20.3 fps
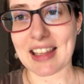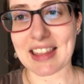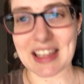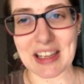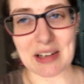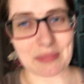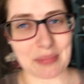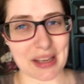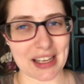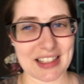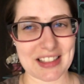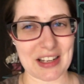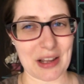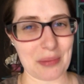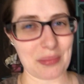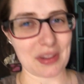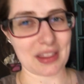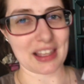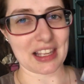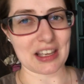I then picked
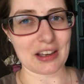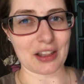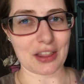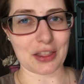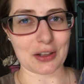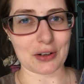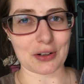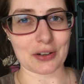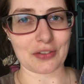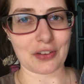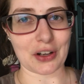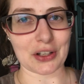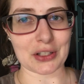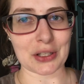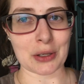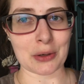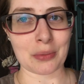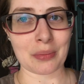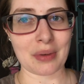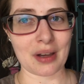up the third
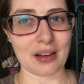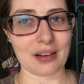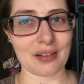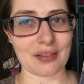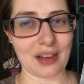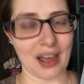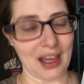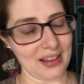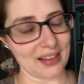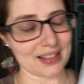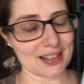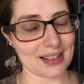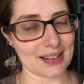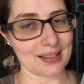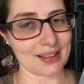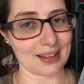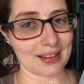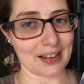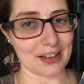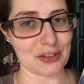volume of Alice in
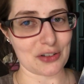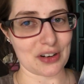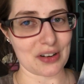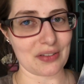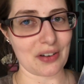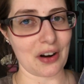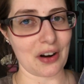the Country of